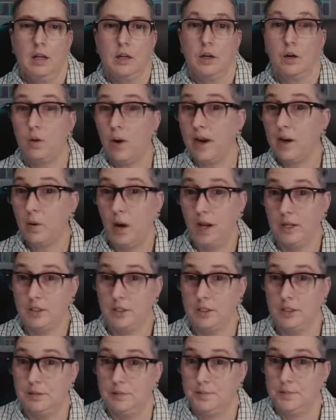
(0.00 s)
Great
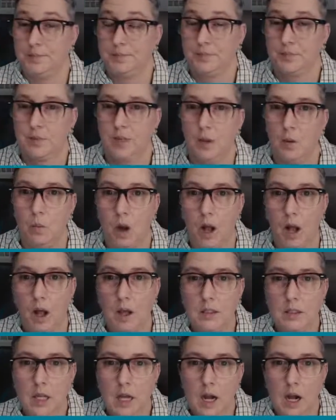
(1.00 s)
question. Well,